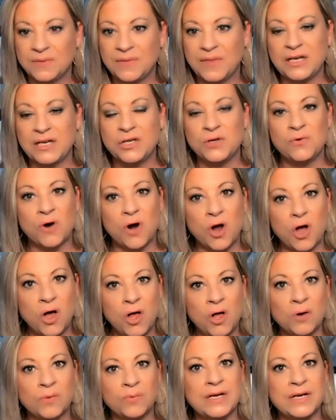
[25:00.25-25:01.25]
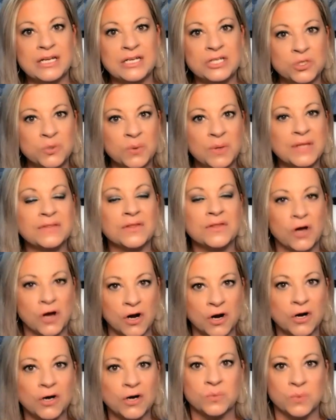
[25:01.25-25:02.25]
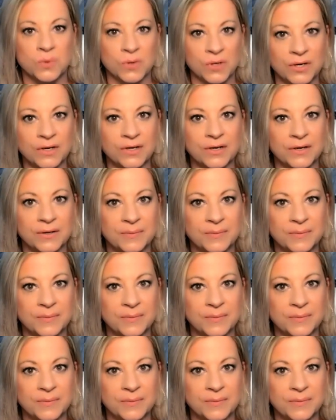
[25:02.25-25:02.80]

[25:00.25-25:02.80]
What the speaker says: then you're already doing the hard work.